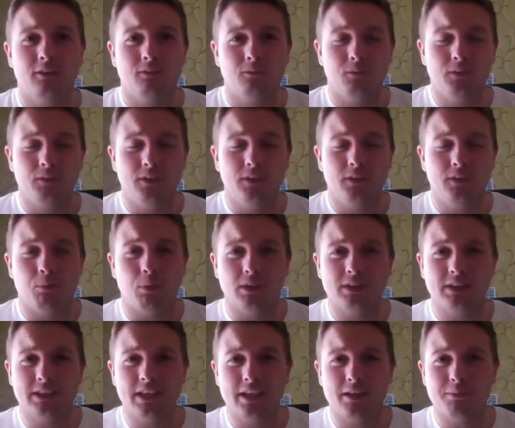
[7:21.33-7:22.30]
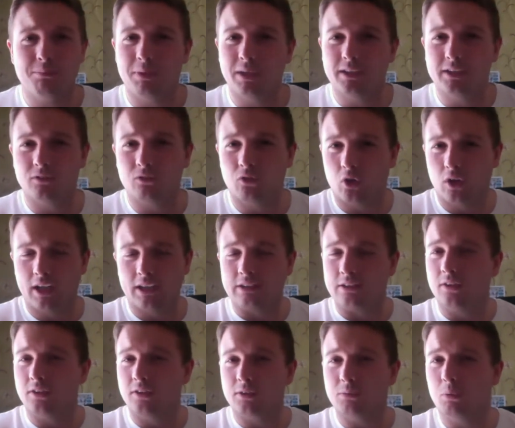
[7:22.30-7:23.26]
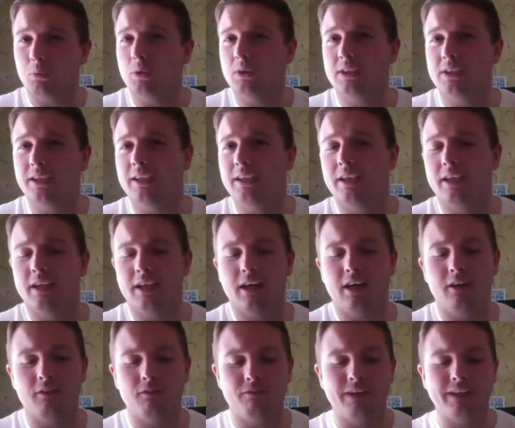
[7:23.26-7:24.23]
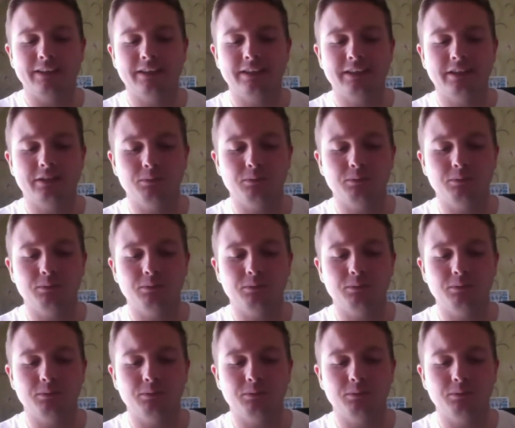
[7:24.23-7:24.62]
what's taking place at Royal Ascot and what's taking our fancies,